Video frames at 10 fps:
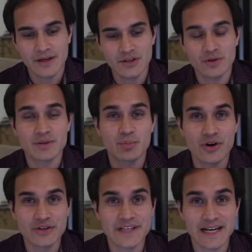Jung's
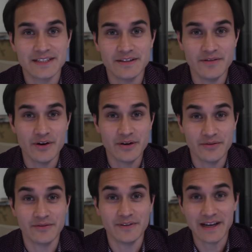approach is actually very
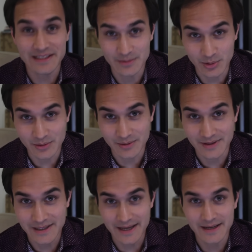flexible,
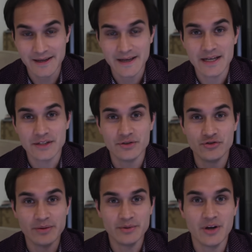okay, to
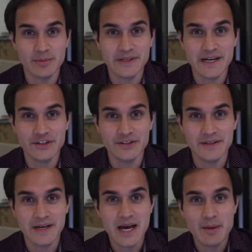dream
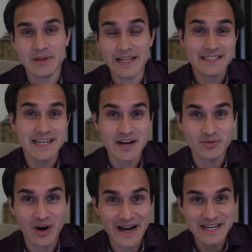interpretation. But let's
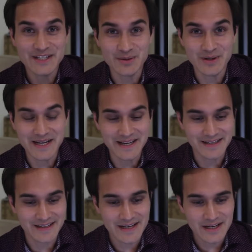get right into it
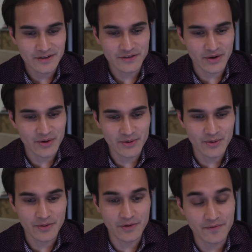here.
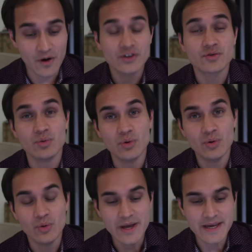So the first
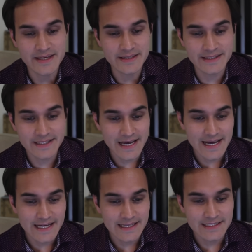rule is
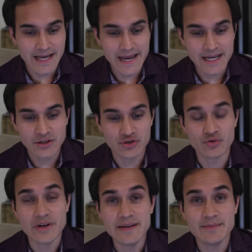take
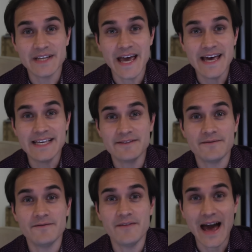dreams as
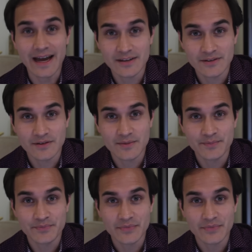facts.